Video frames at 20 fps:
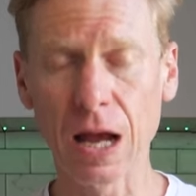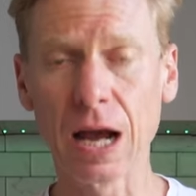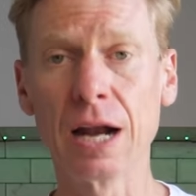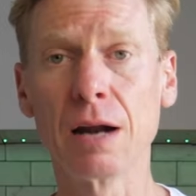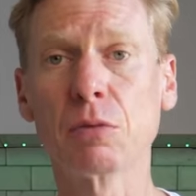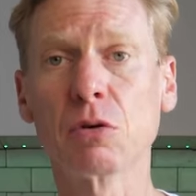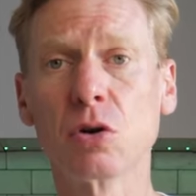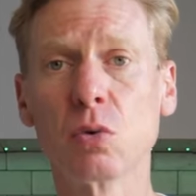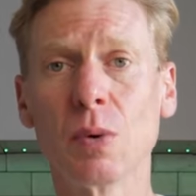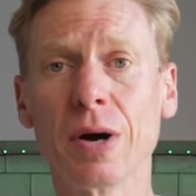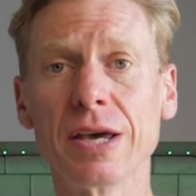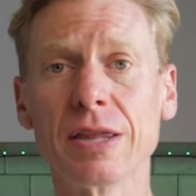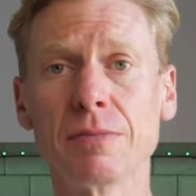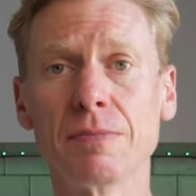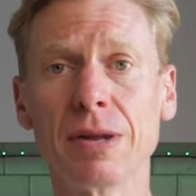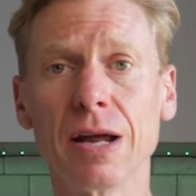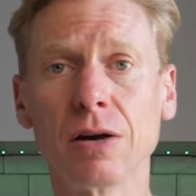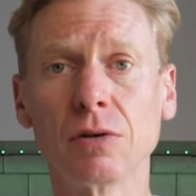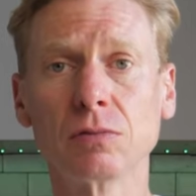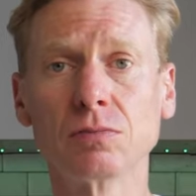and I'm going to weigh
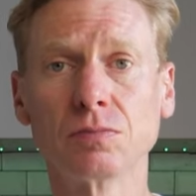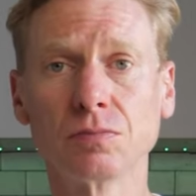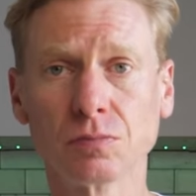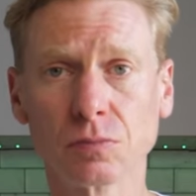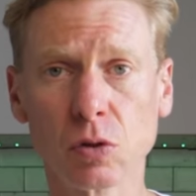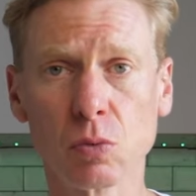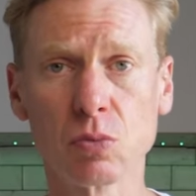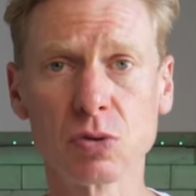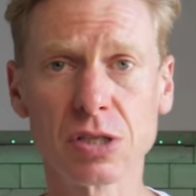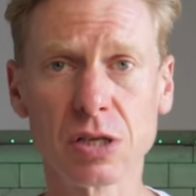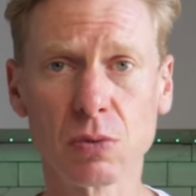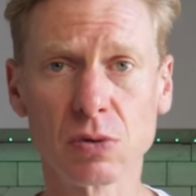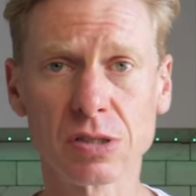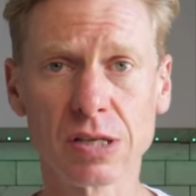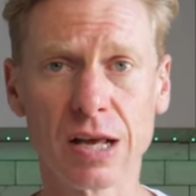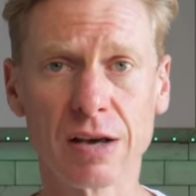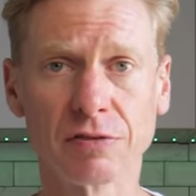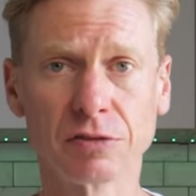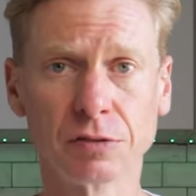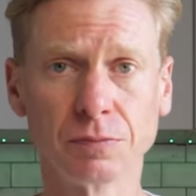them now and we'll see
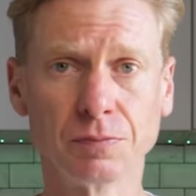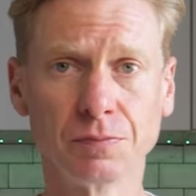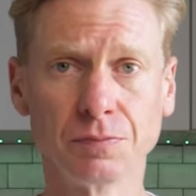what's left.